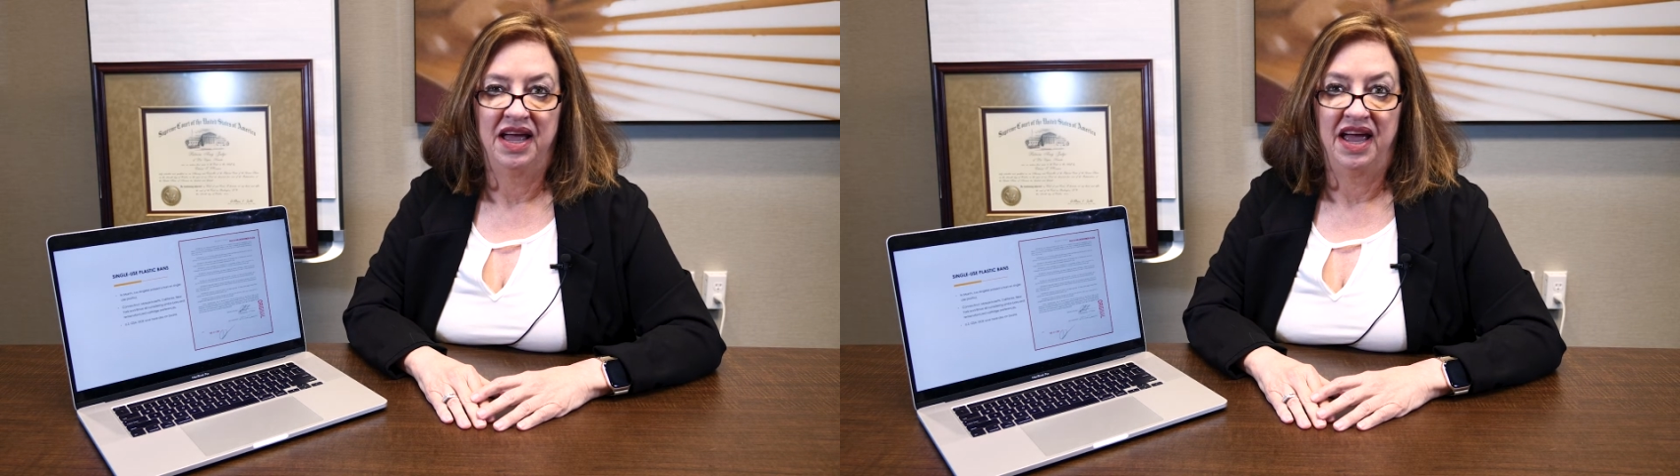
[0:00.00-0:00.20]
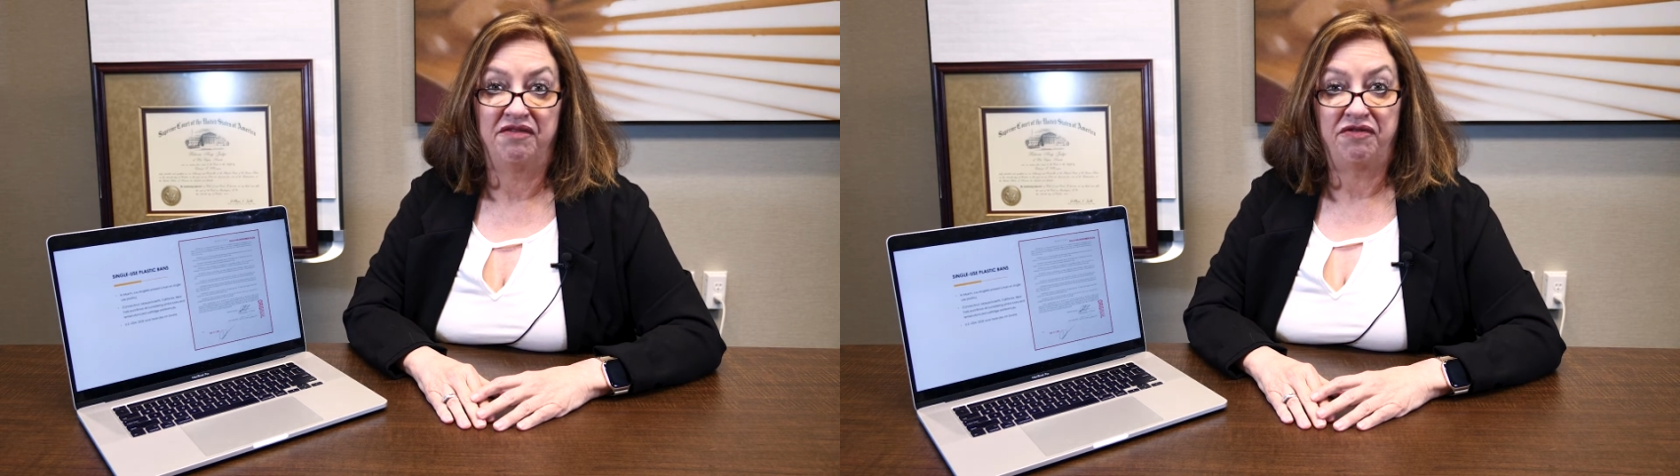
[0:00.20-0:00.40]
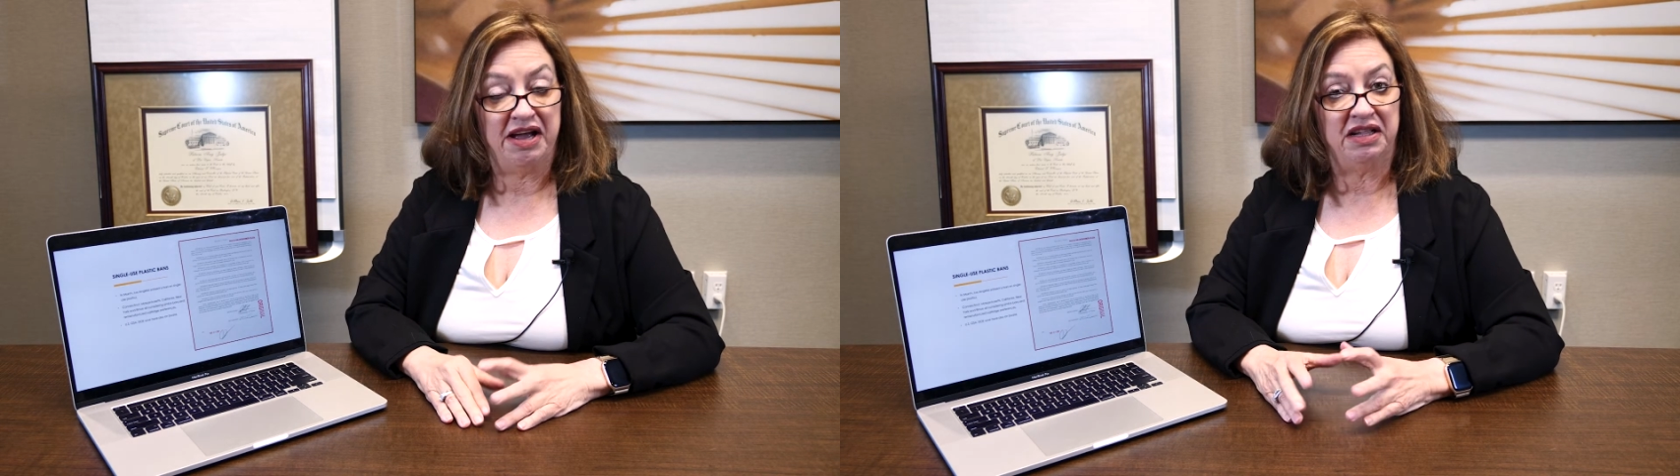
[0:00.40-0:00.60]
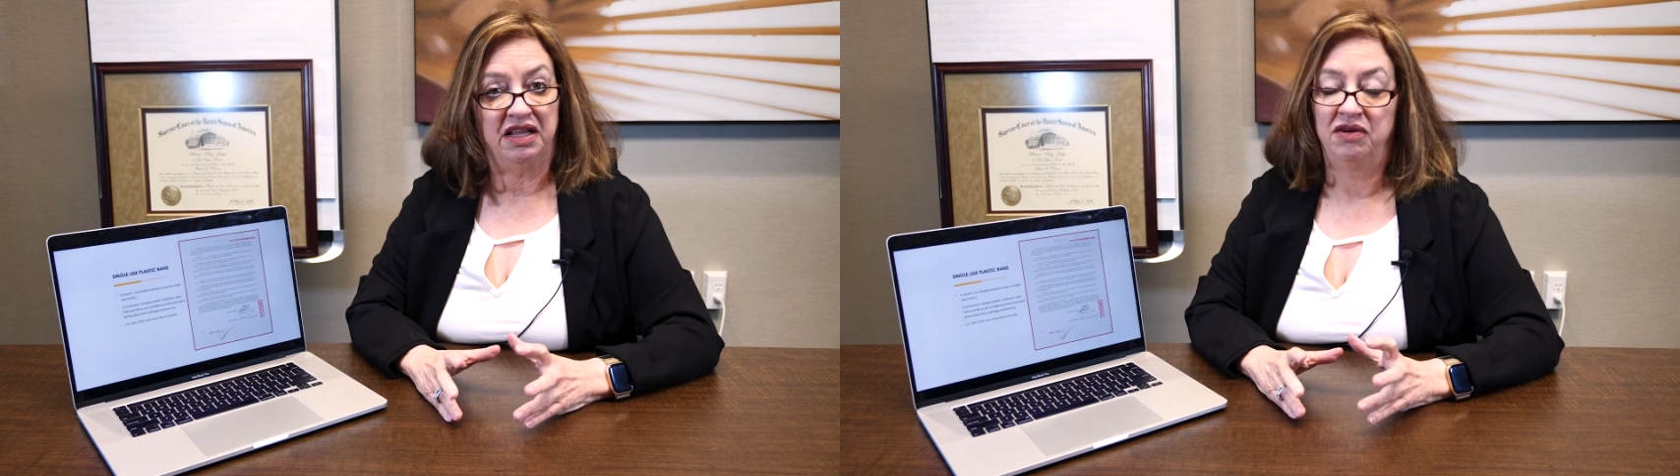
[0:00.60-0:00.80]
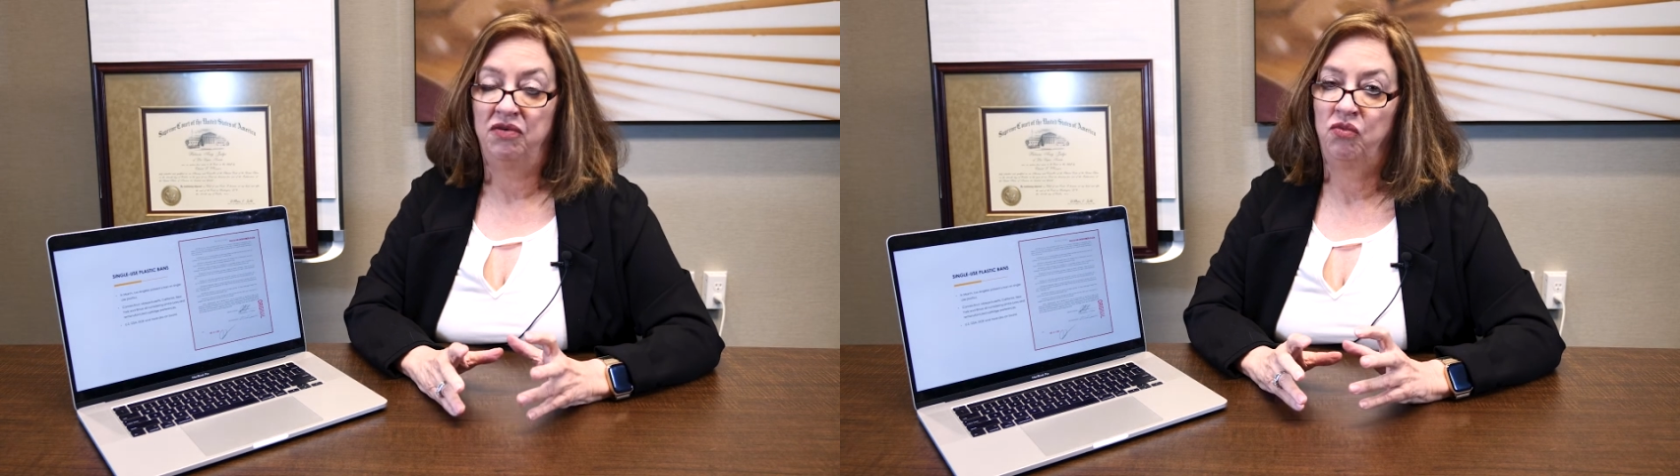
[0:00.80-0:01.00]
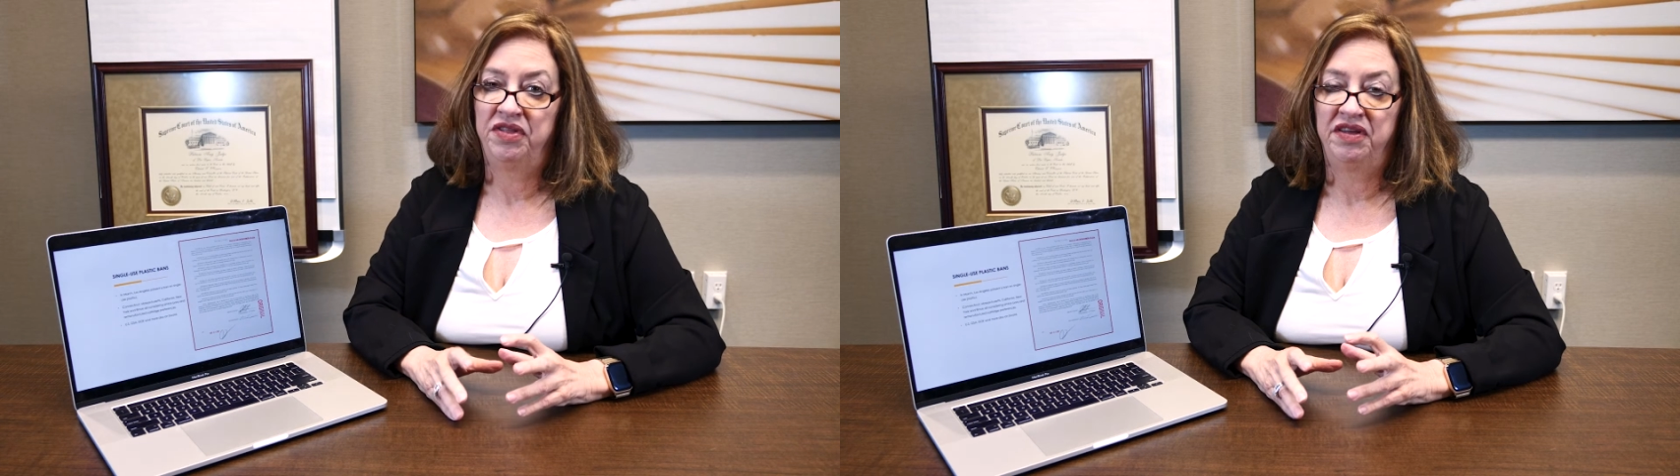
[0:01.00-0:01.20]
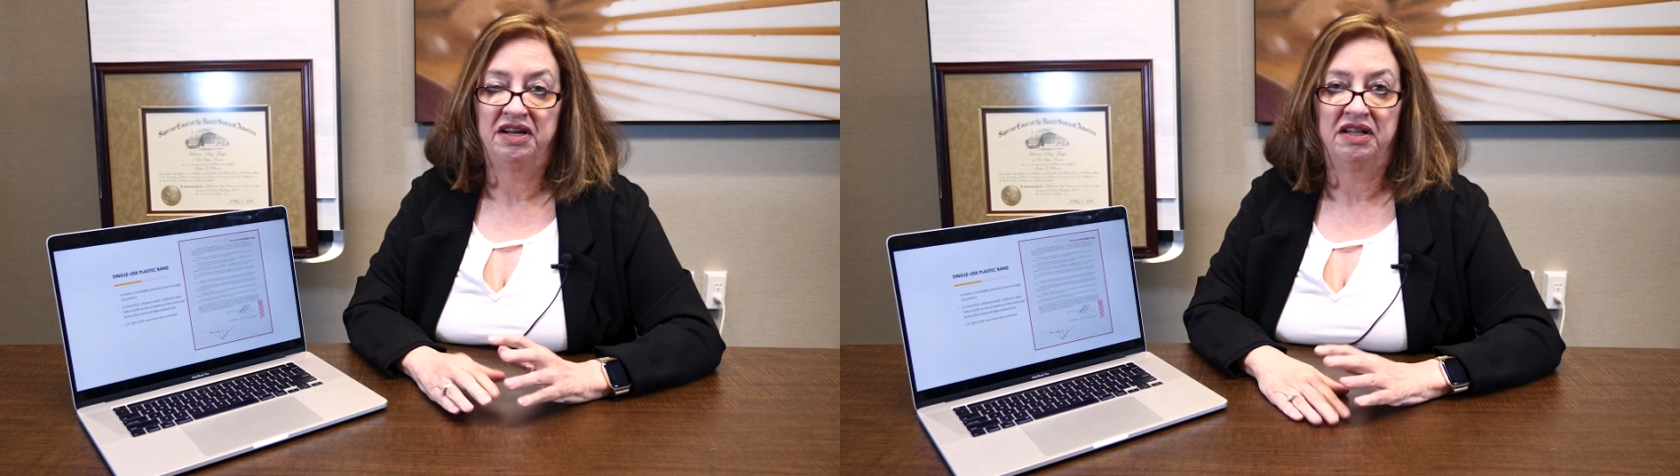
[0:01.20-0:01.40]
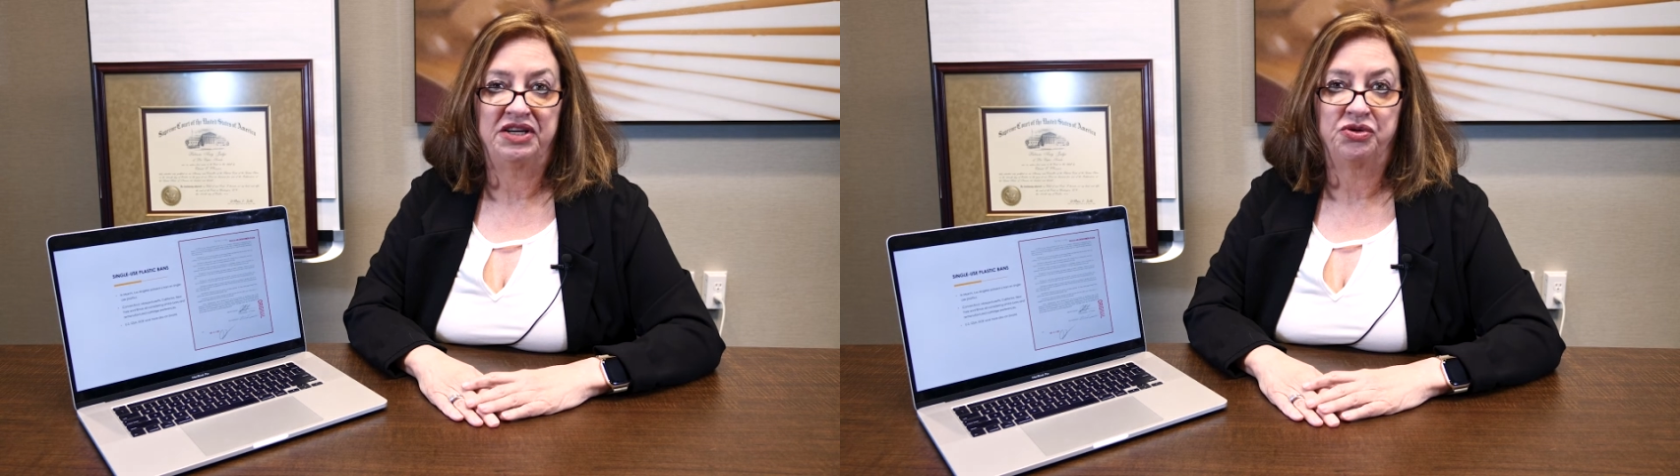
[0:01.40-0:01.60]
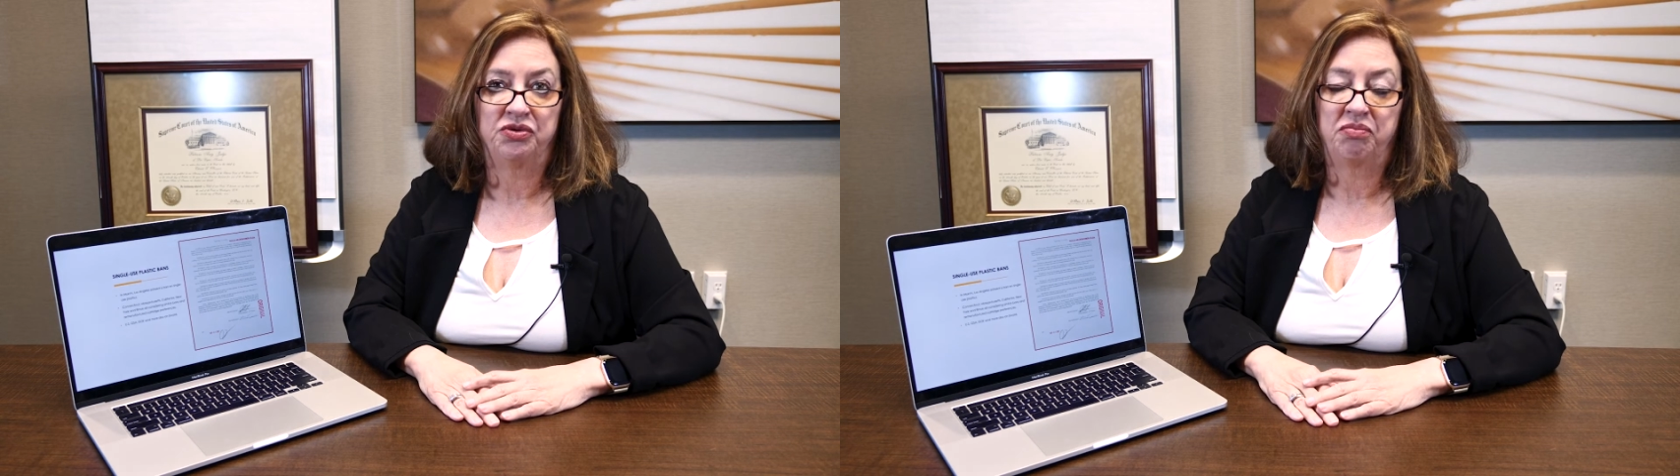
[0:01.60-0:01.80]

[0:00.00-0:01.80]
And frankly, with the intellectual